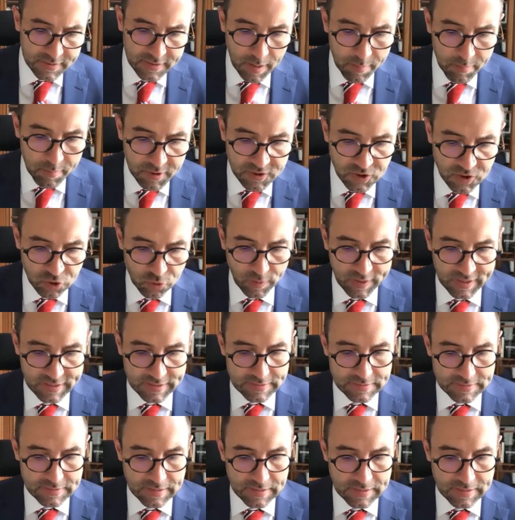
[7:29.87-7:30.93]

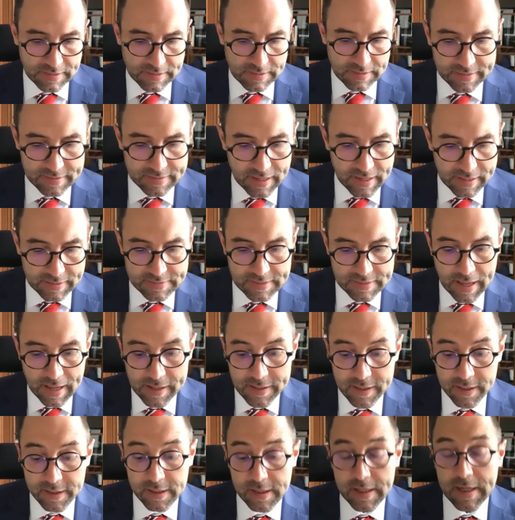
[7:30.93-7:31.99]
demonstrated that
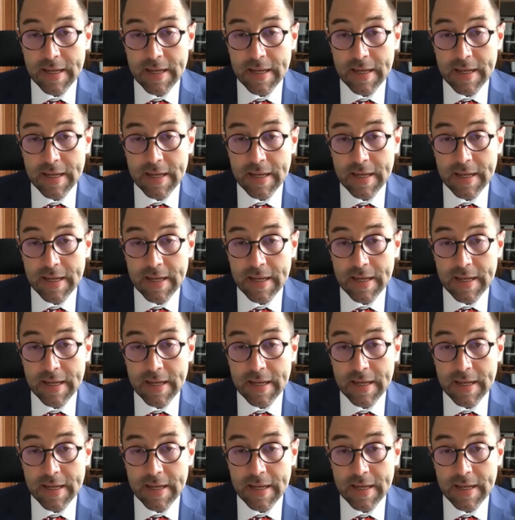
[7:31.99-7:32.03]
Canada